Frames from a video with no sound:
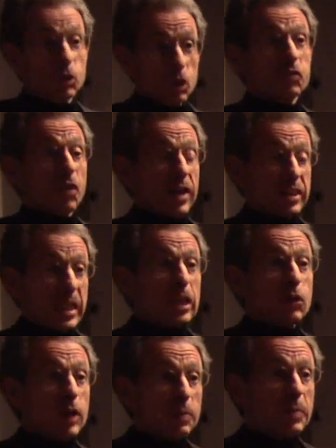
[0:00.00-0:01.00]
what you find is
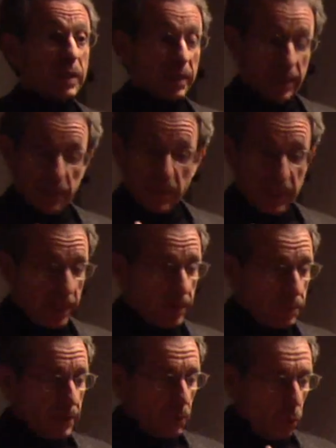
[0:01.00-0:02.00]
irritability,
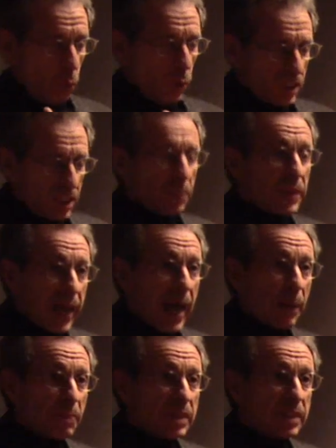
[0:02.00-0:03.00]
meaning when something
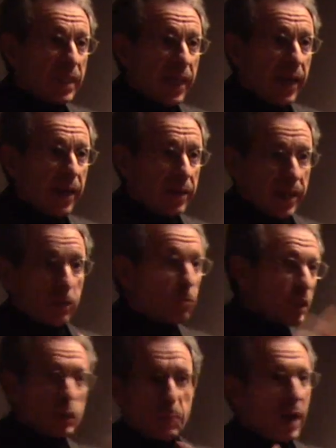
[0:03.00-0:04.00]
happens to it, it
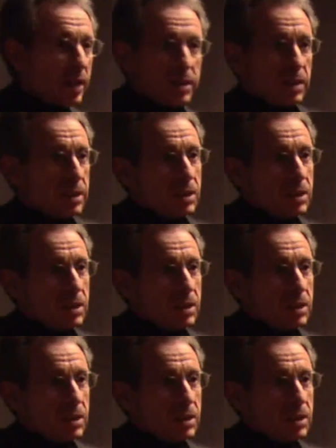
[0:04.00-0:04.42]
responds